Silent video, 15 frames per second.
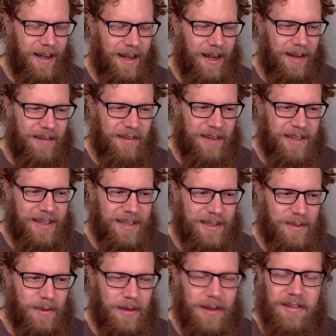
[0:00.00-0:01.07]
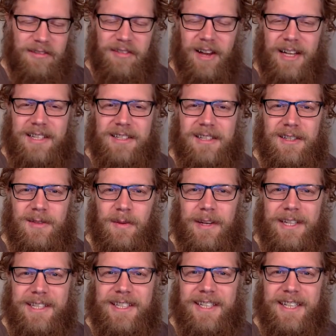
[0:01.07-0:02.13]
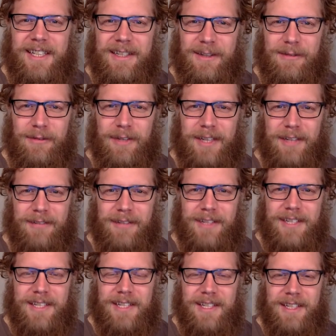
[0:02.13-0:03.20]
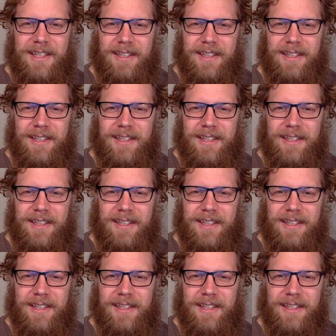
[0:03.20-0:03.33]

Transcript: I find that's one of the fastest ways to get to forgiveness,